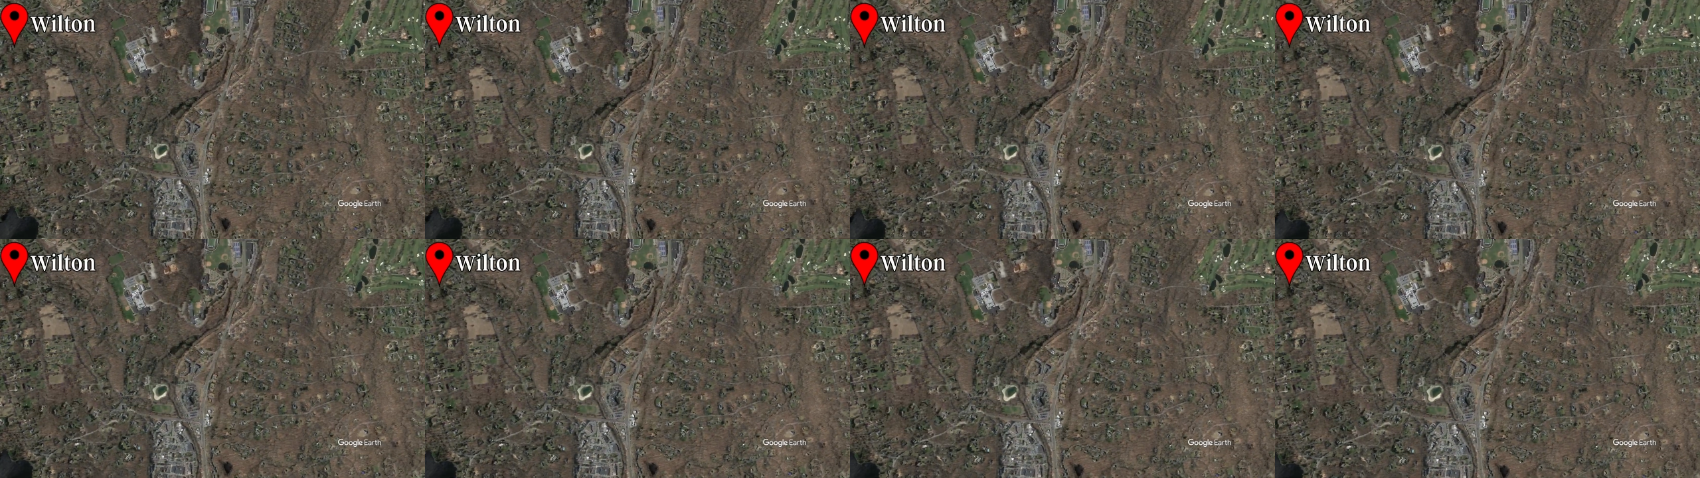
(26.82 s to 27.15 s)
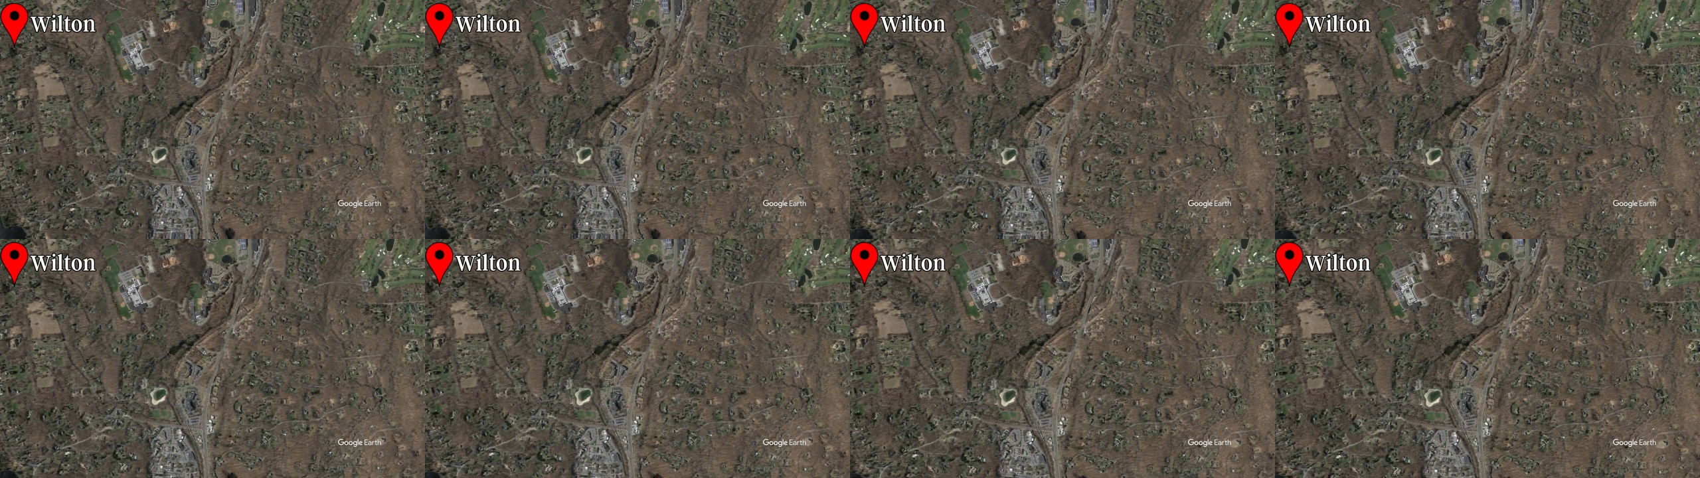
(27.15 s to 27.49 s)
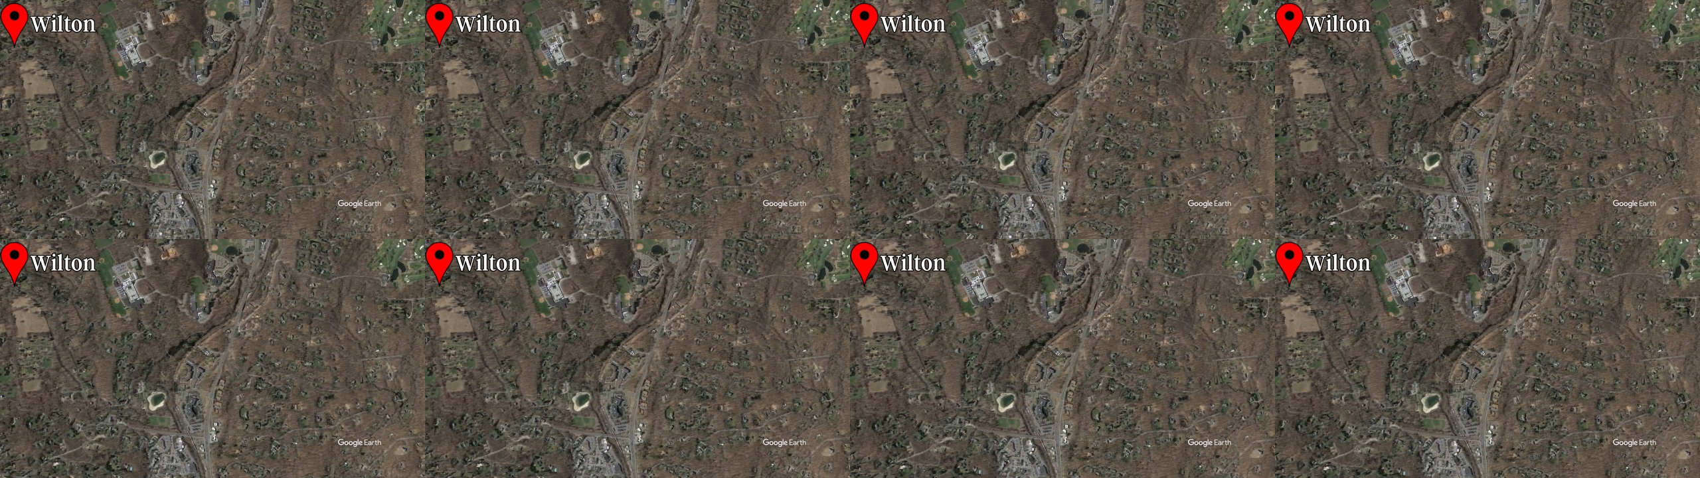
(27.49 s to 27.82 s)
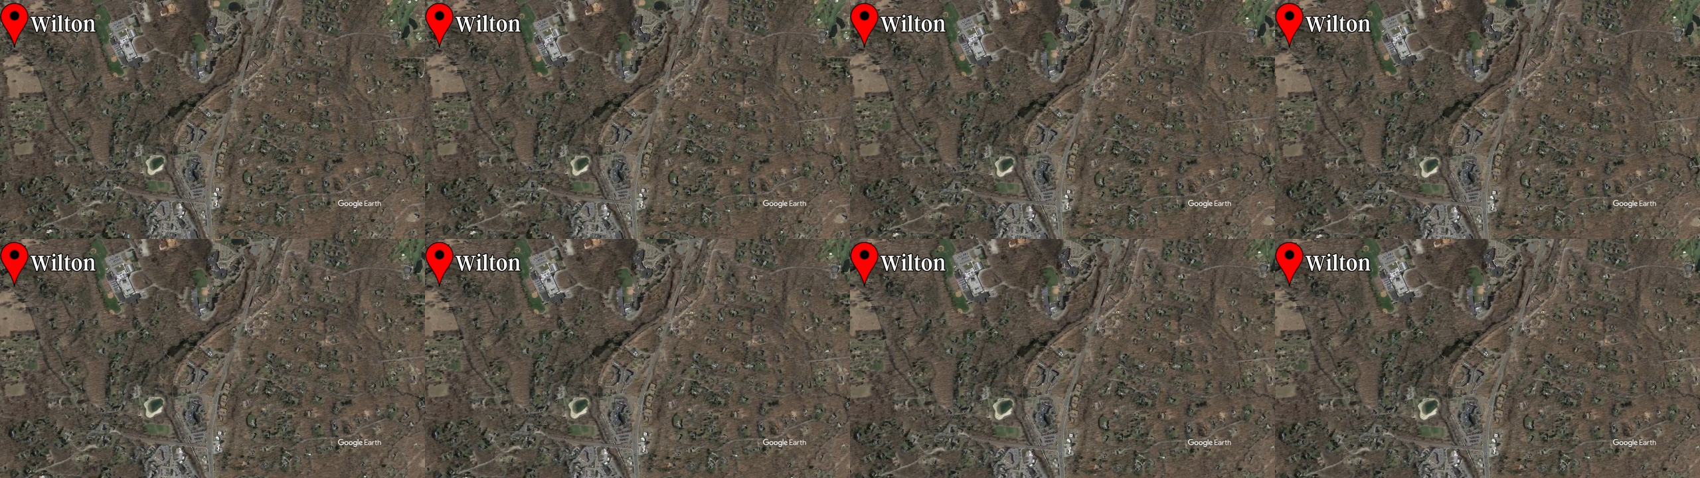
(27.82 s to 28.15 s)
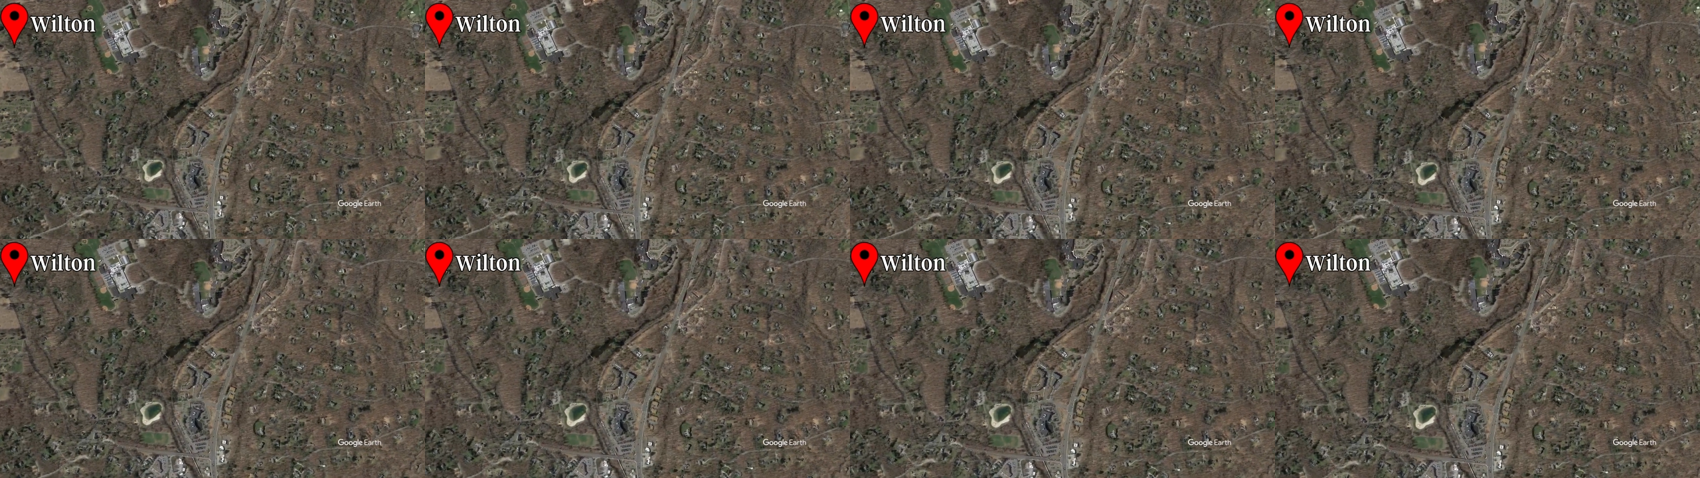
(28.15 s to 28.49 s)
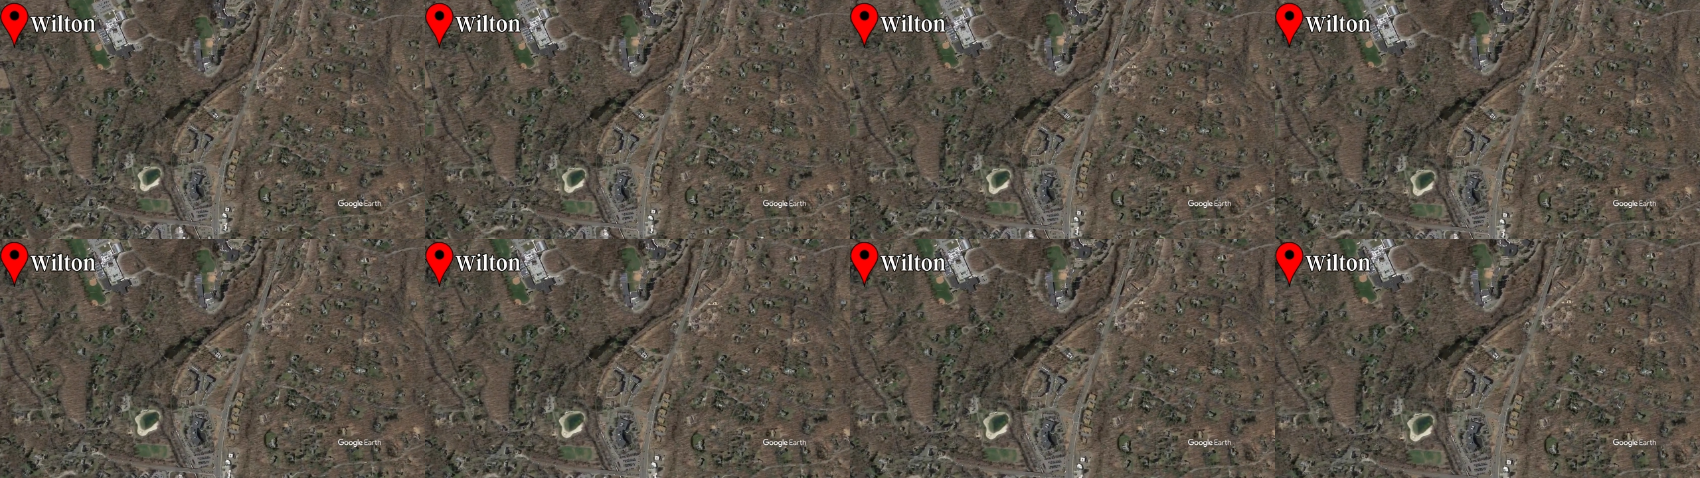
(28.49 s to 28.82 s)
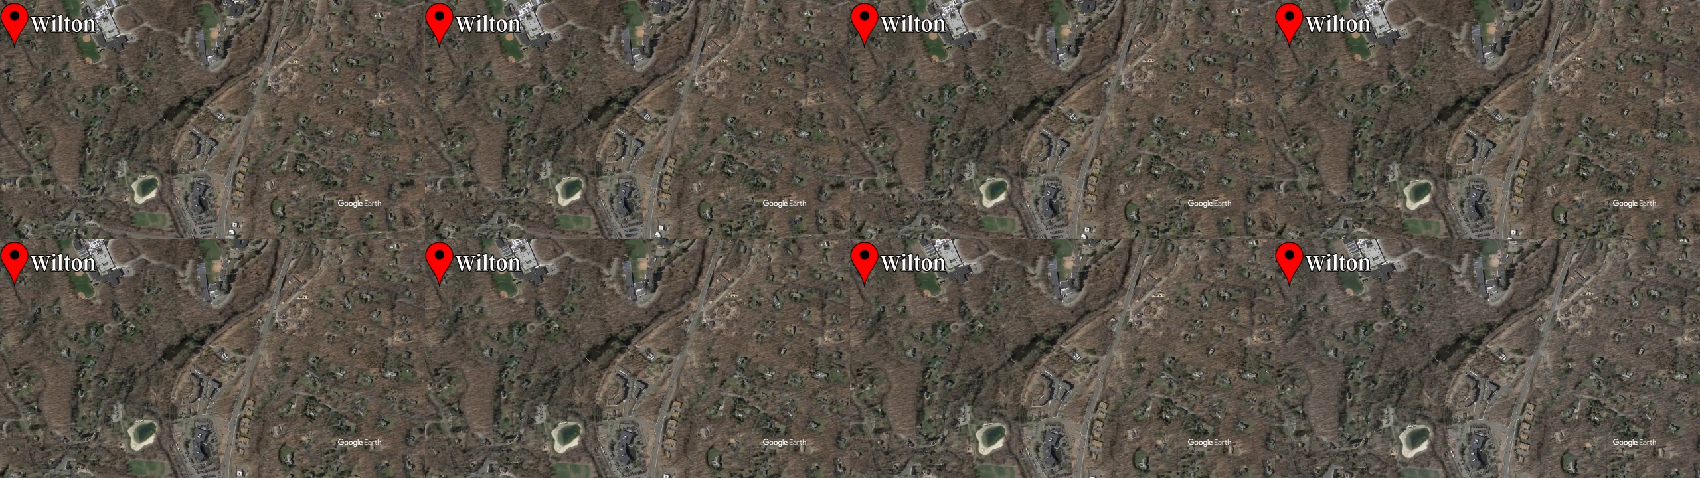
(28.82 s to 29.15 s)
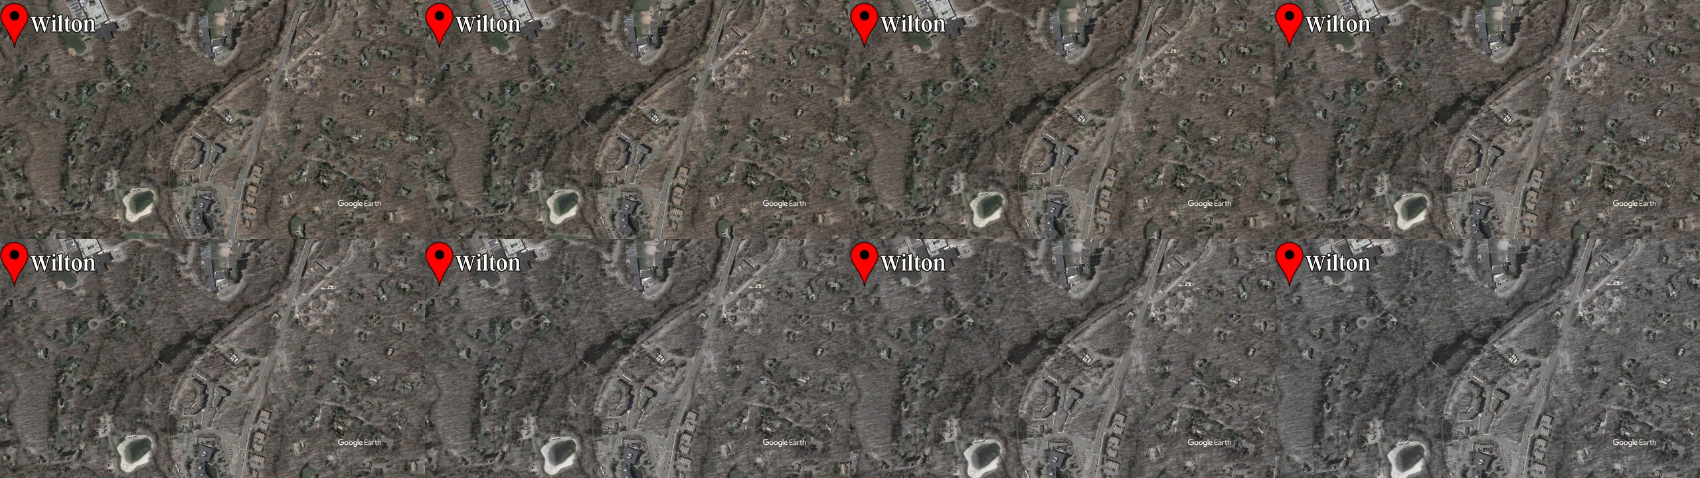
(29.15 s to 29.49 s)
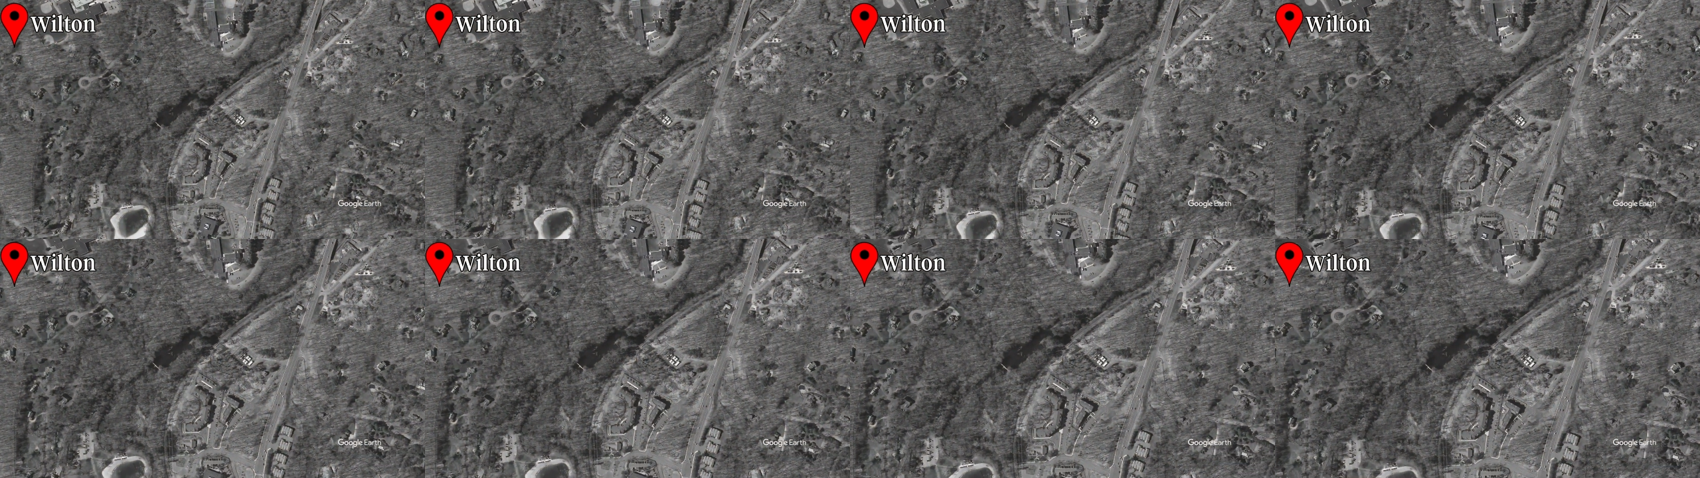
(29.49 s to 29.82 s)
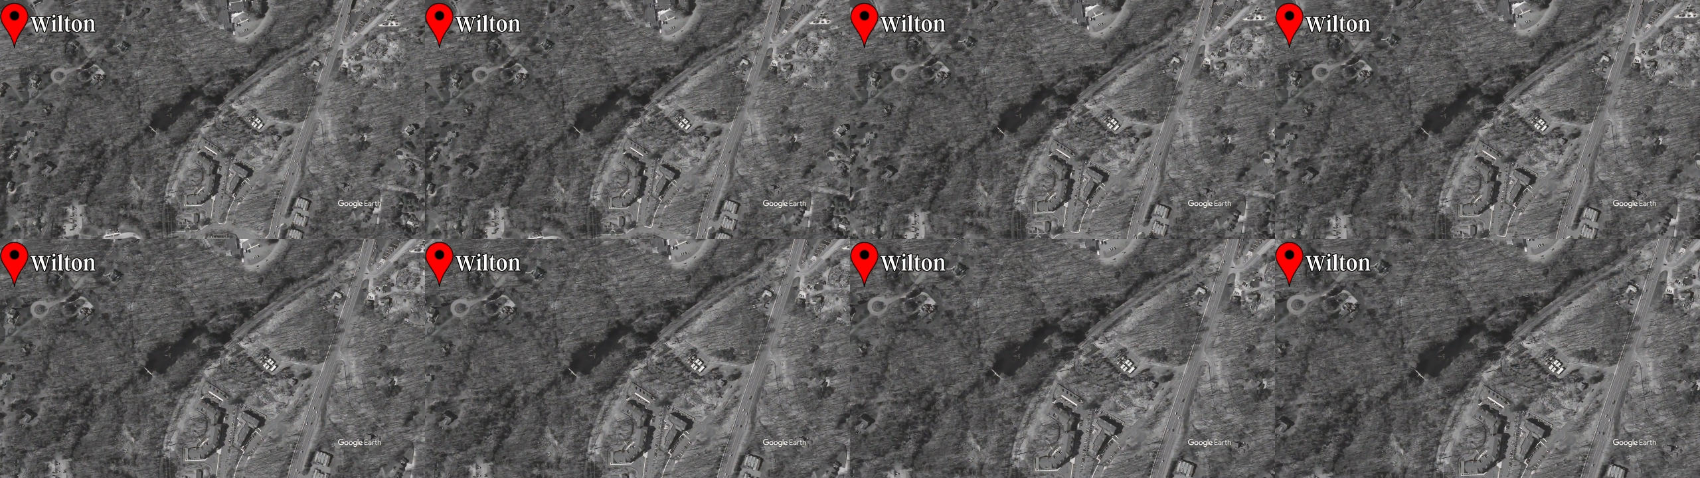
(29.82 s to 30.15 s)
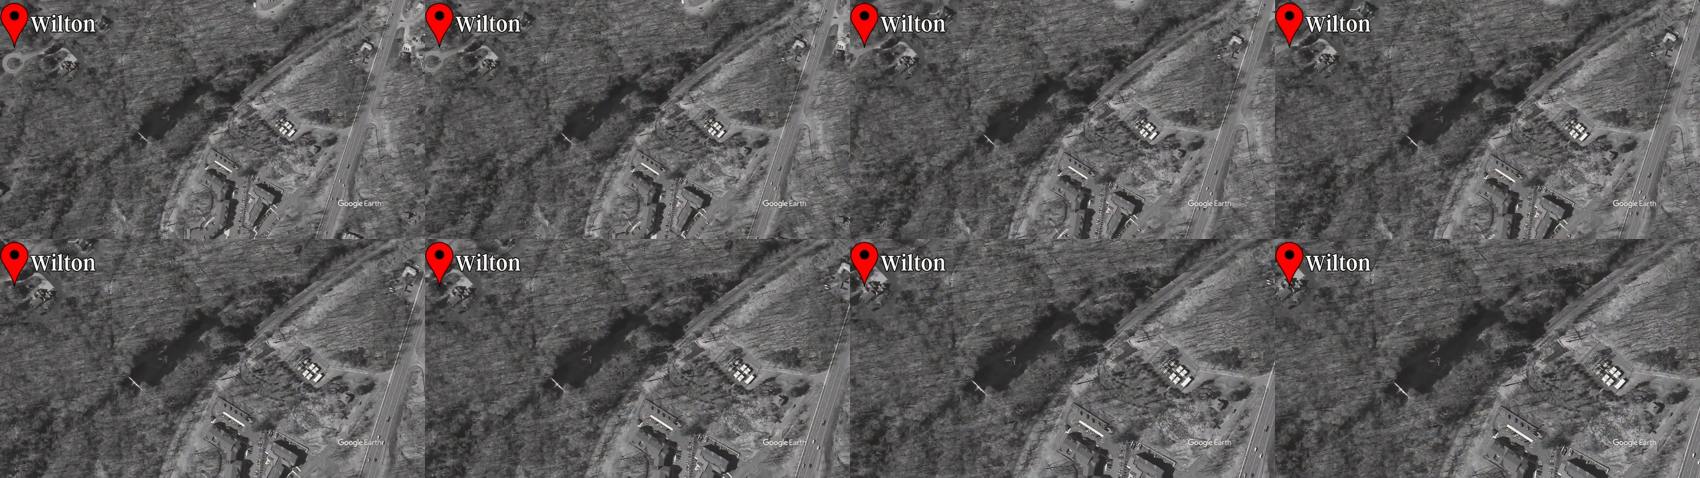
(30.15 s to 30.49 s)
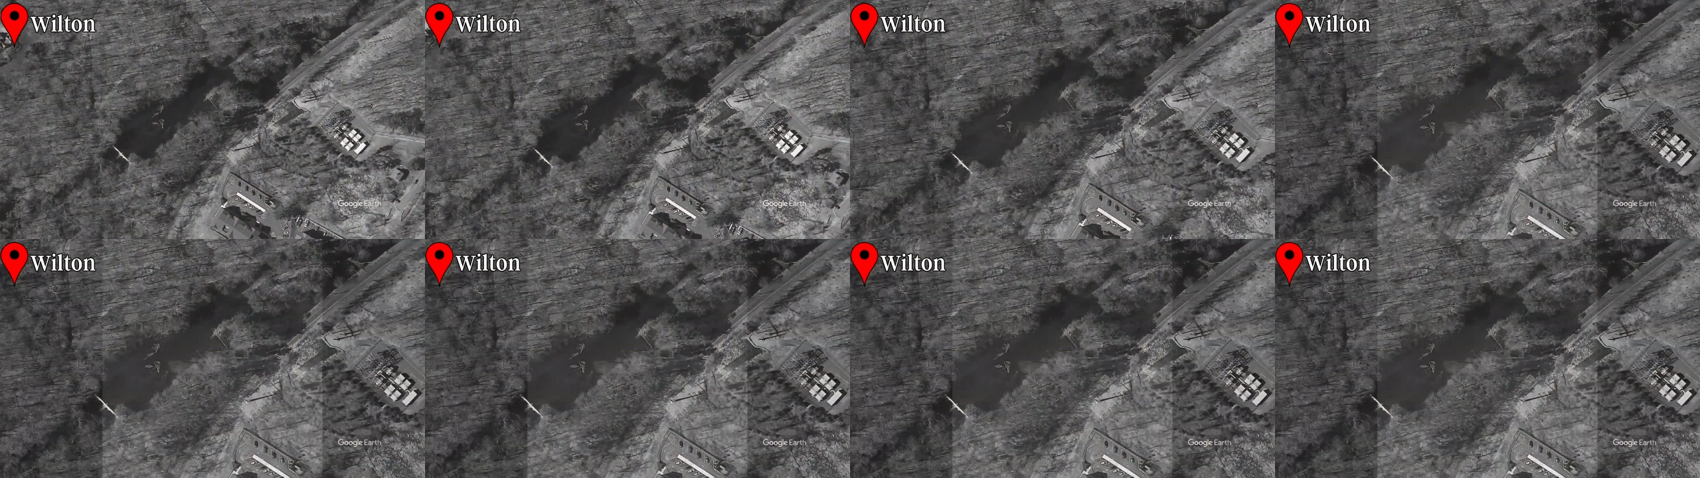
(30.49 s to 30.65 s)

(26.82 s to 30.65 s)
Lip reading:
No face is visible, so there are no lips to read.